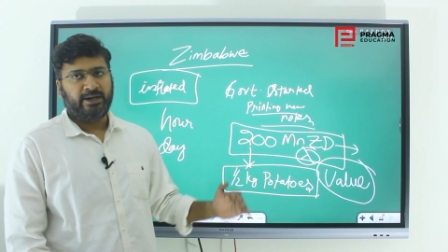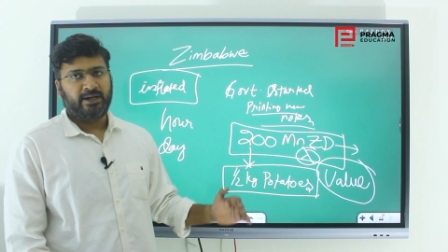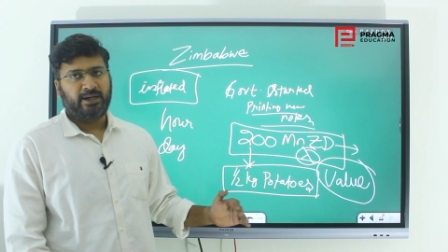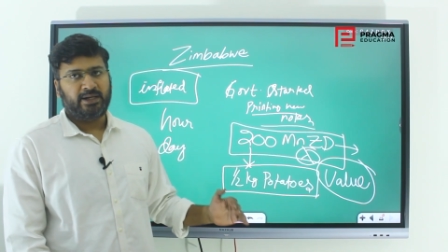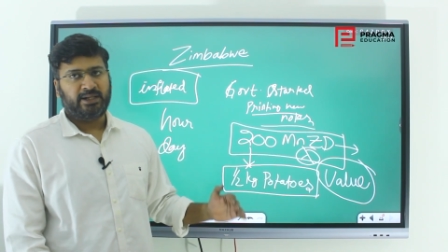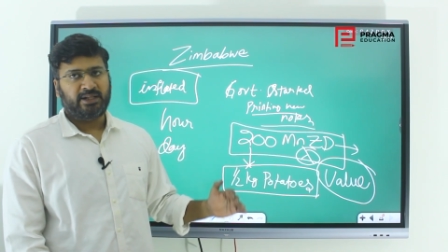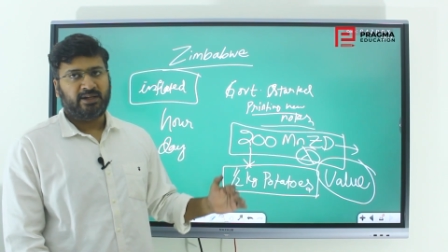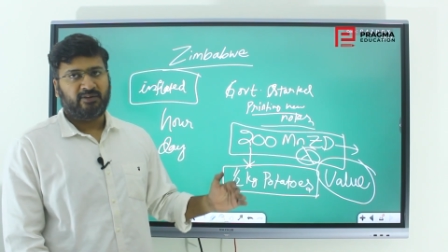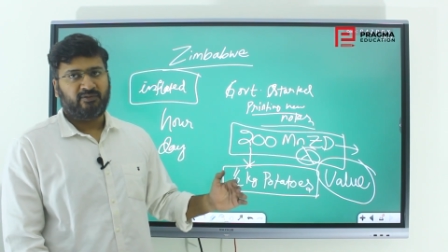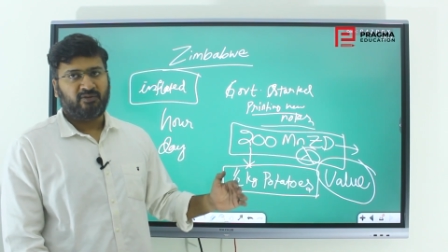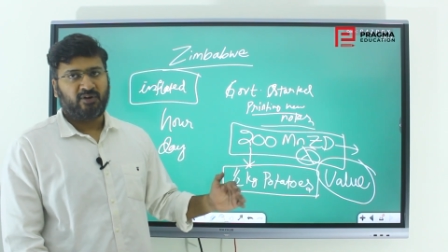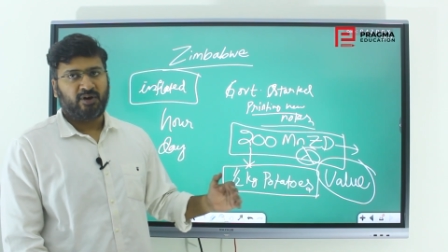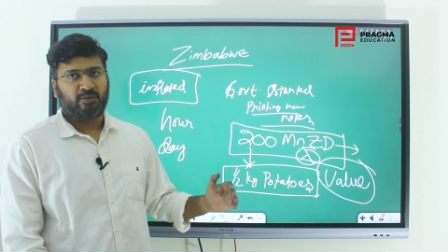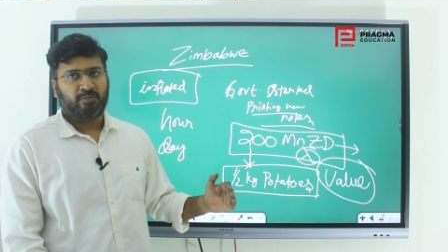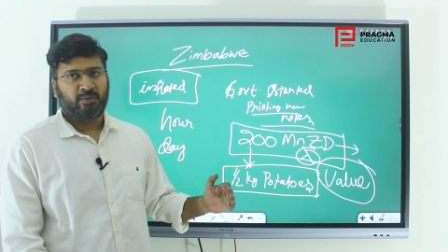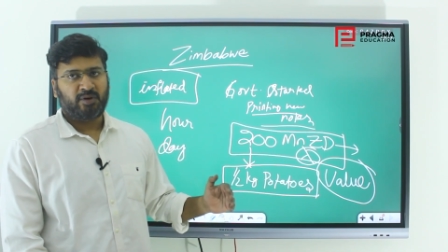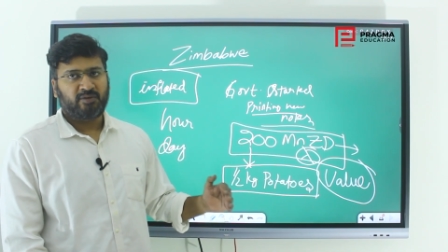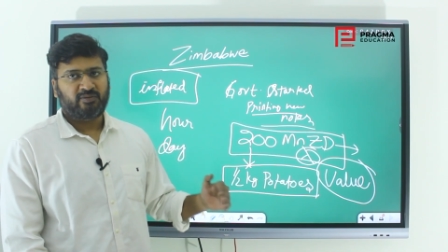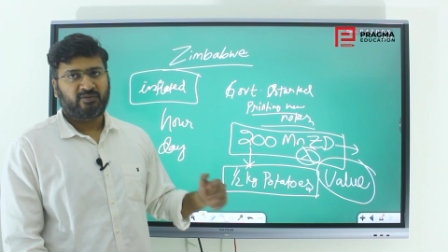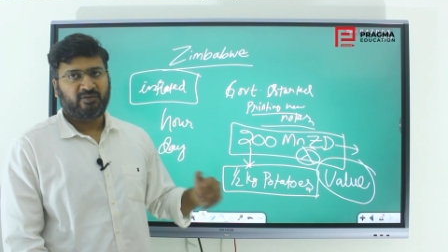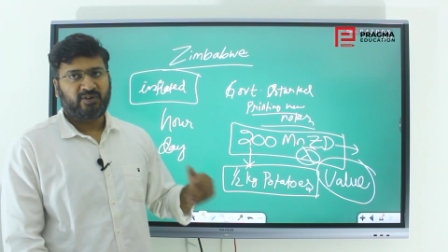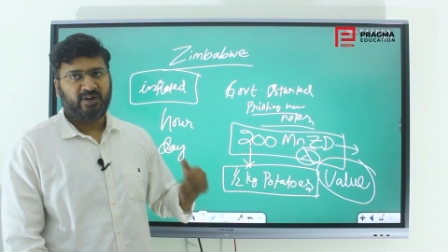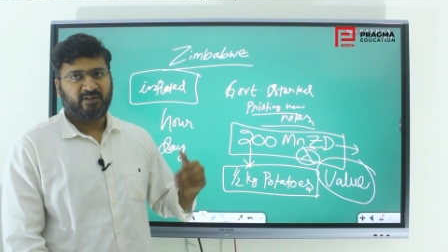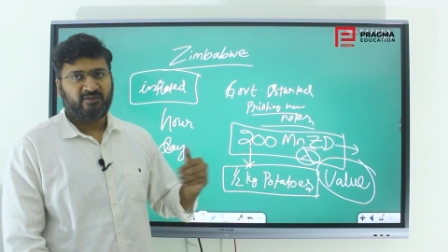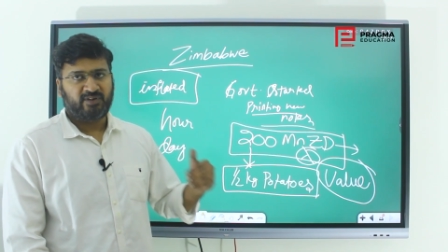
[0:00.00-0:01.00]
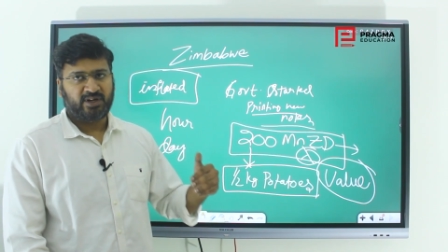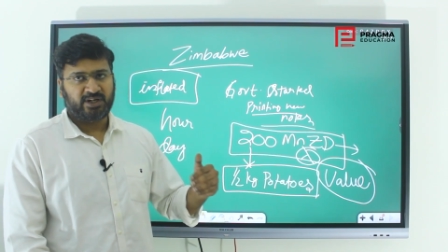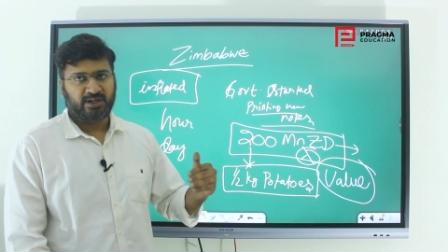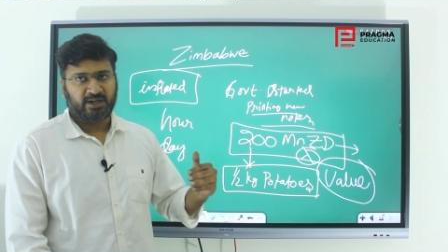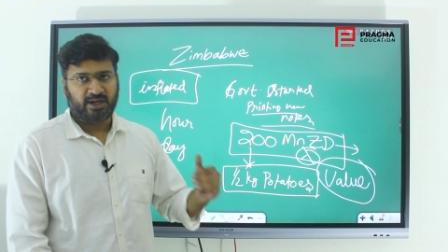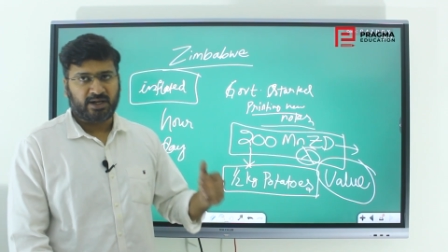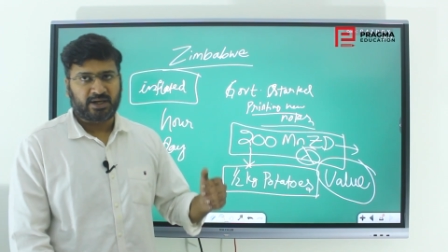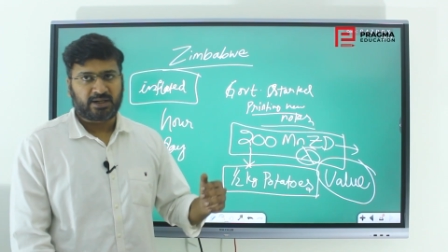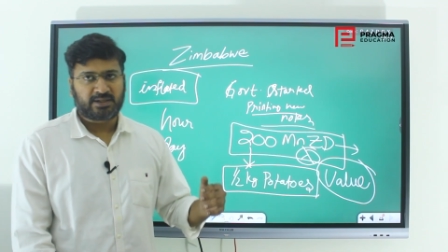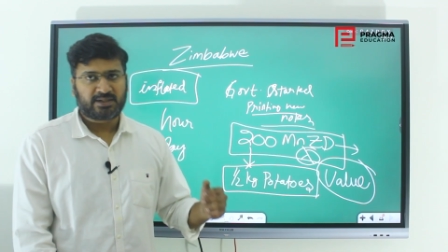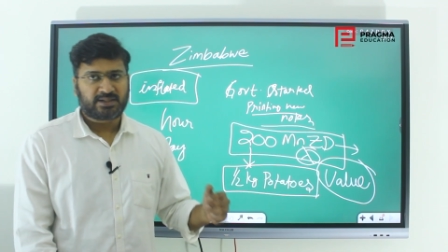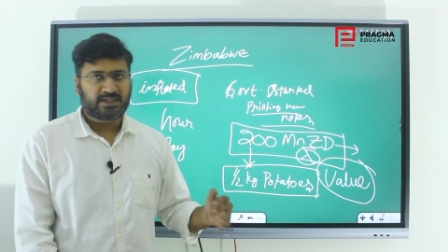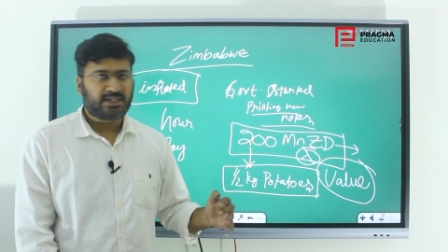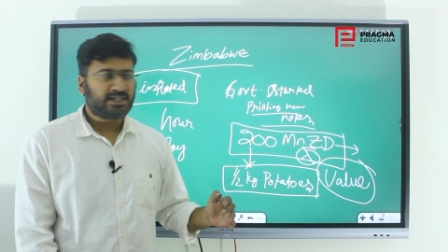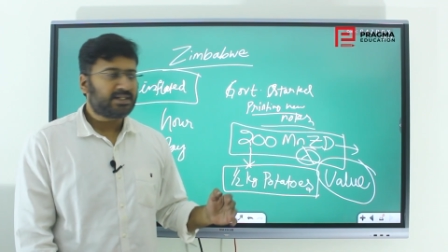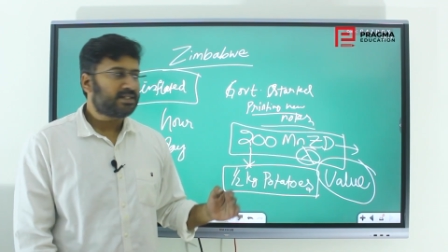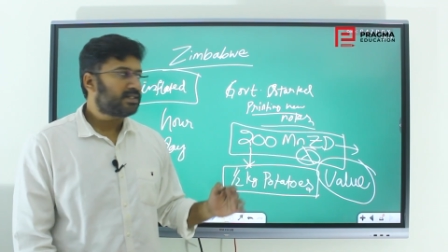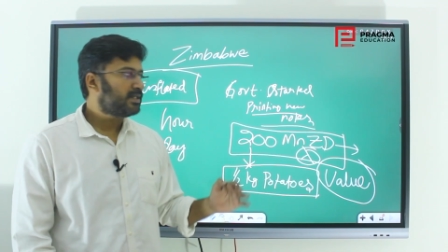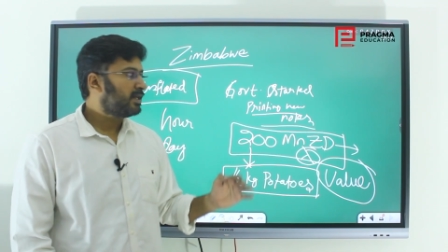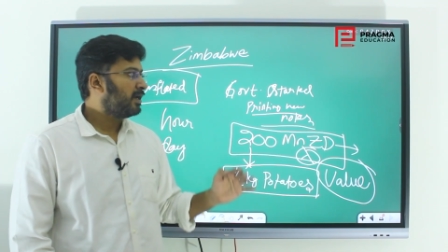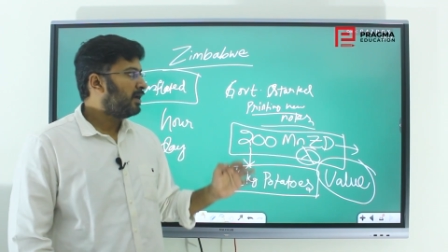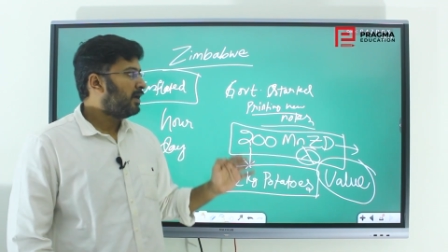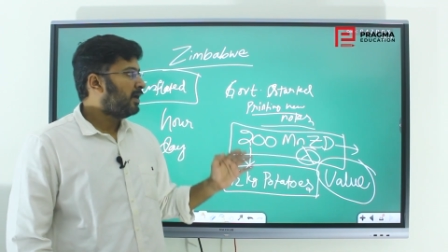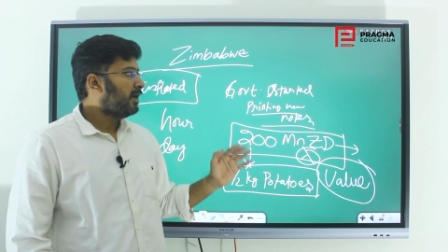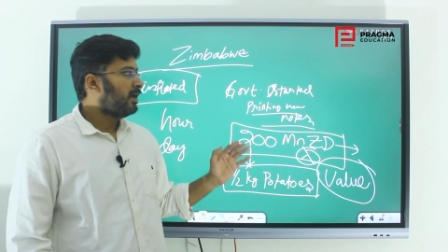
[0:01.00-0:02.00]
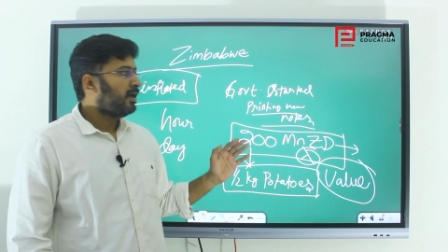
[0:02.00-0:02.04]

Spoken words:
in the form of different currencies.